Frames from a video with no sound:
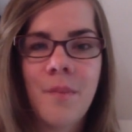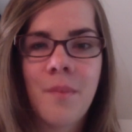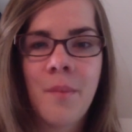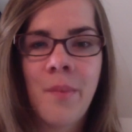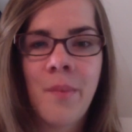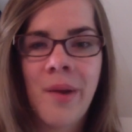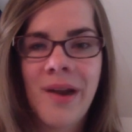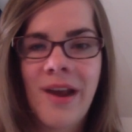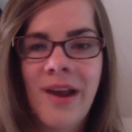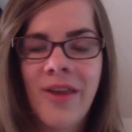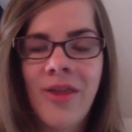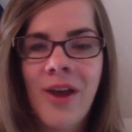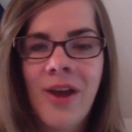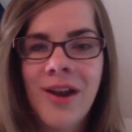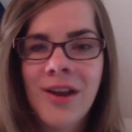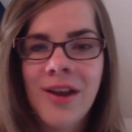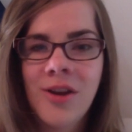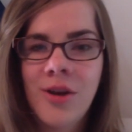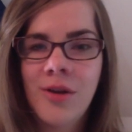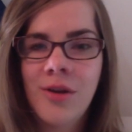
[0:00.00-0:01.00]
but I thought
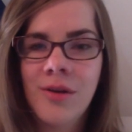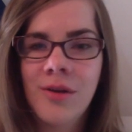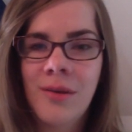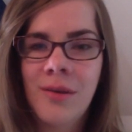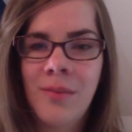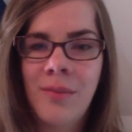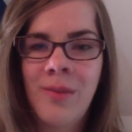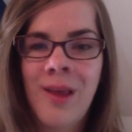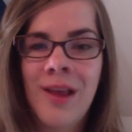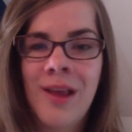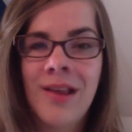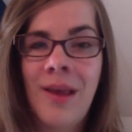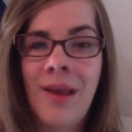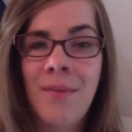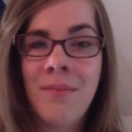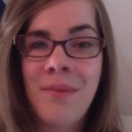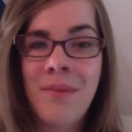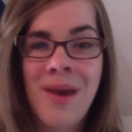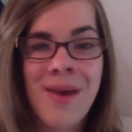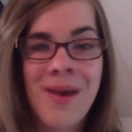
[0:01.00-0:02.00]
I'd choose something that
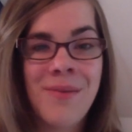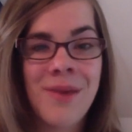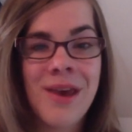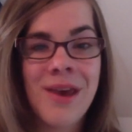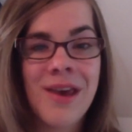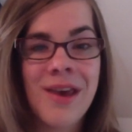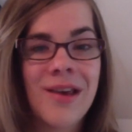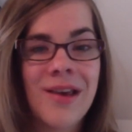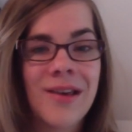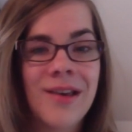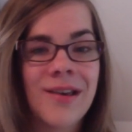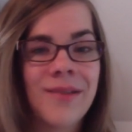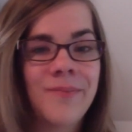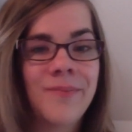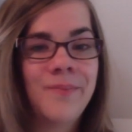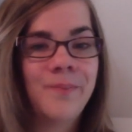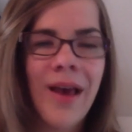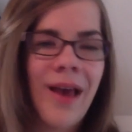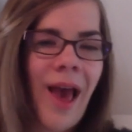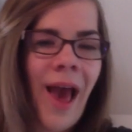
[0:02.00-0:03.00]
maybe
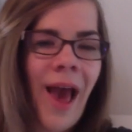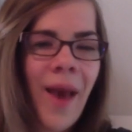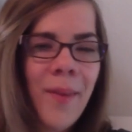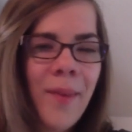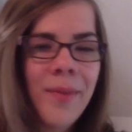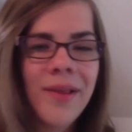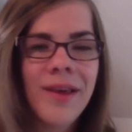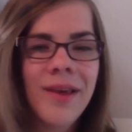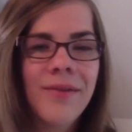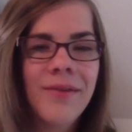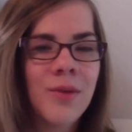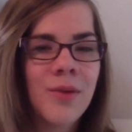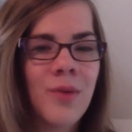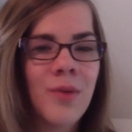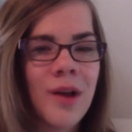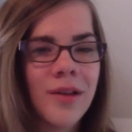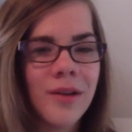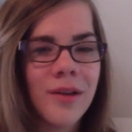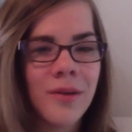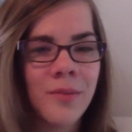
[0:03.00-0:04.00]
I believe is a
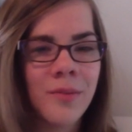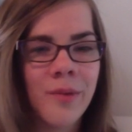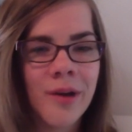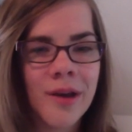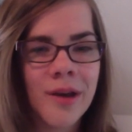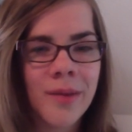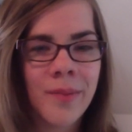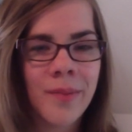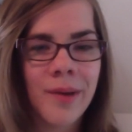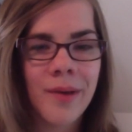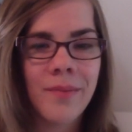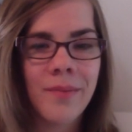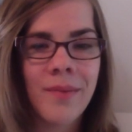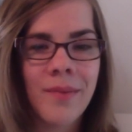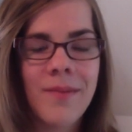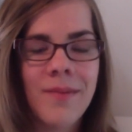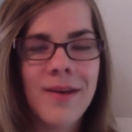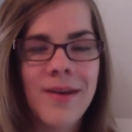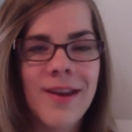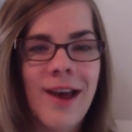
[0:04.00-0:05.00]
well-known book, but
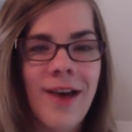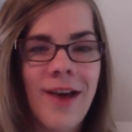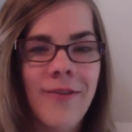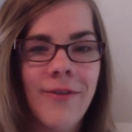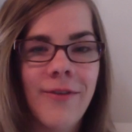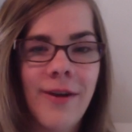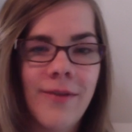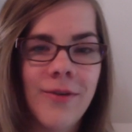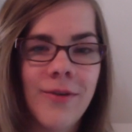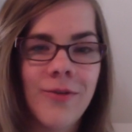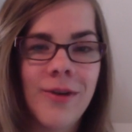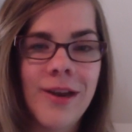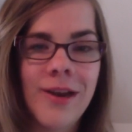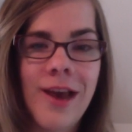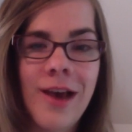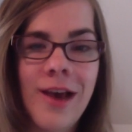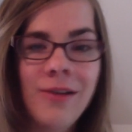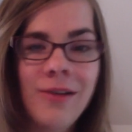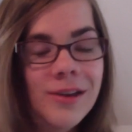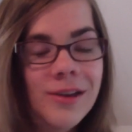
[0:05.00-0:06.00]
maybe not for everyone
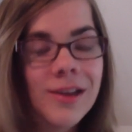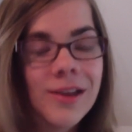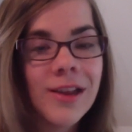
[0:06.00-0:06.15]
else.